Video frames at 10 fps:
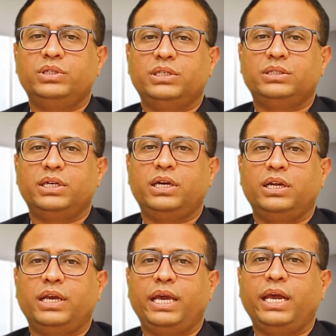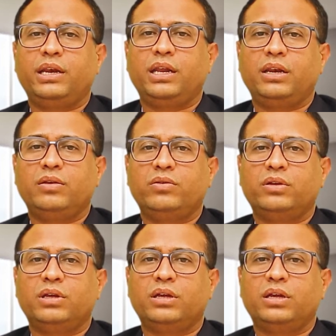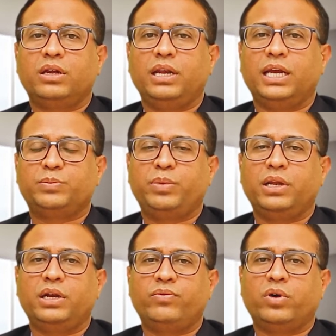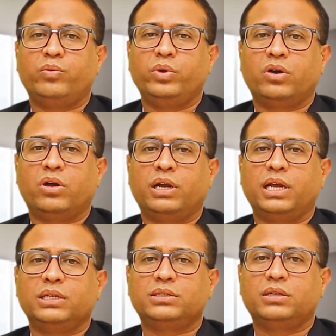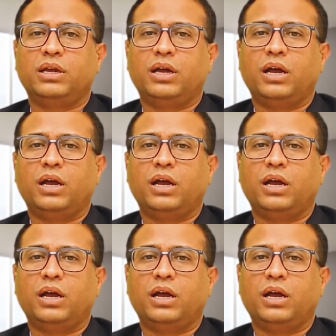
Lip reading: which I said ALL, in expanded form we call it as